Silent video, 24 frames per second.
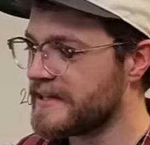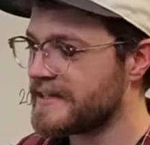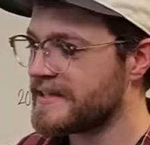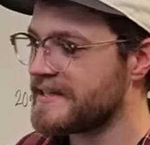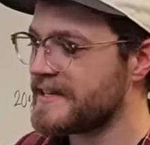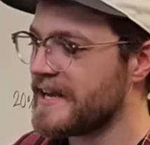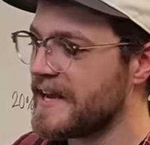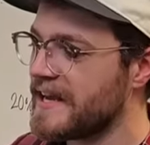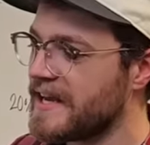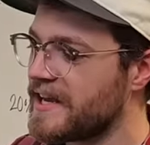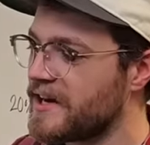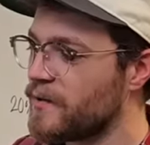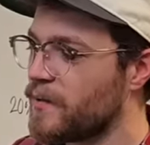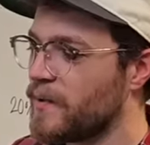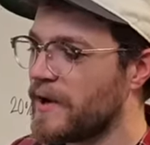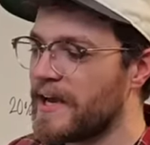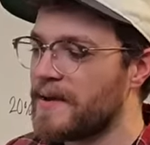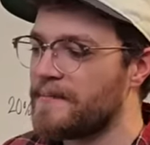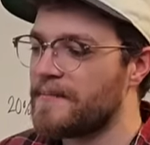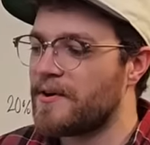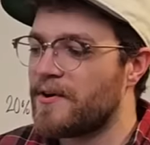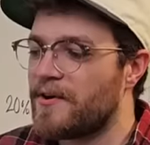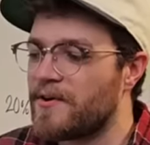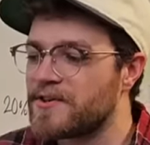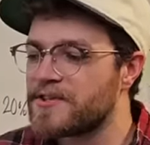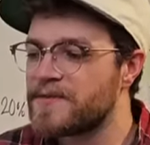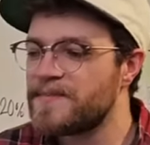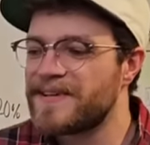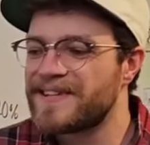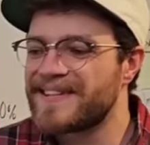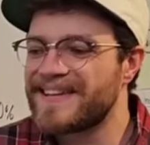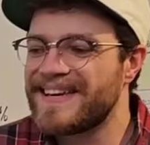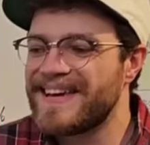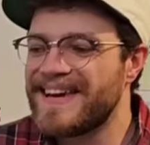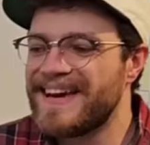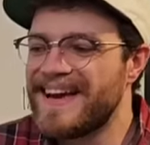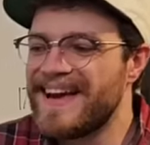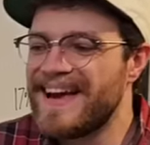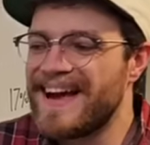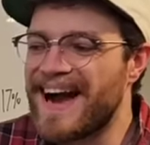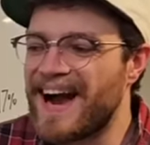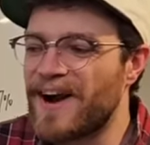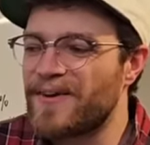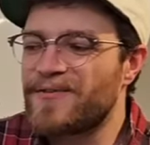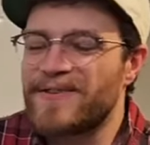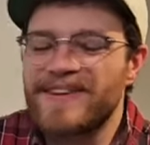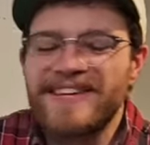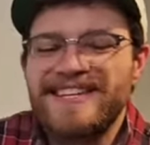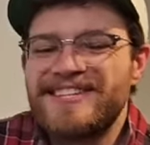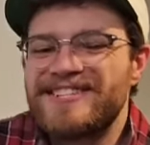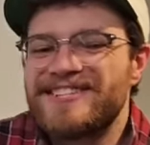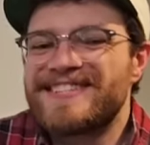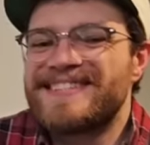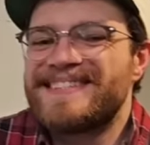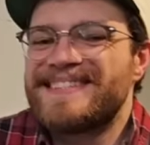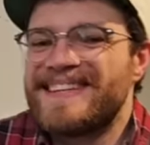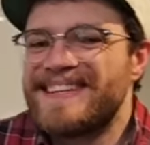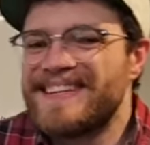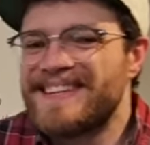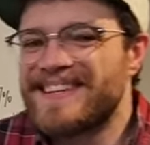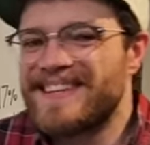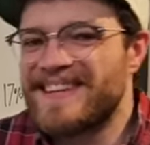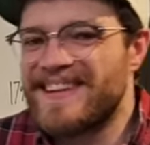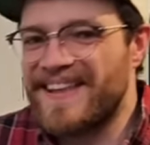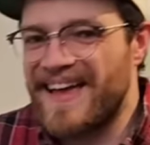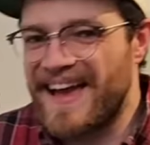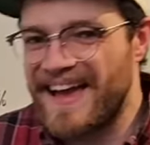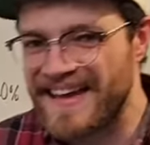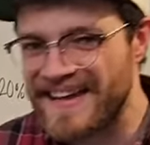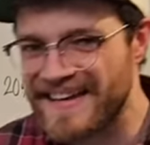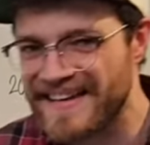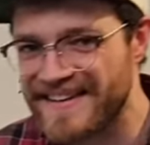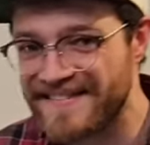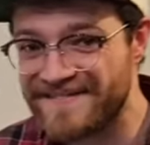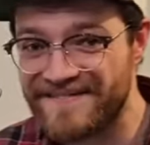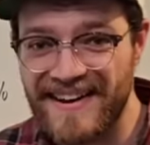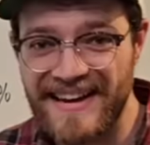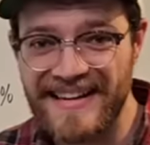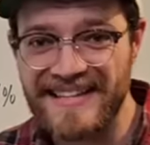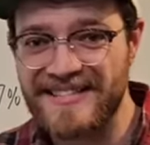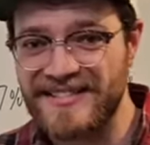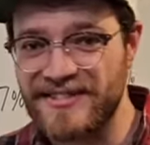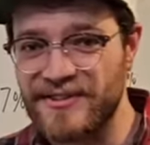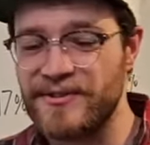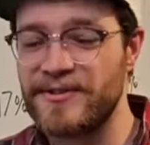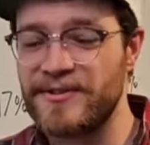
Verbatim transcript: to take it away, but ultimately I really just didn't like it. I still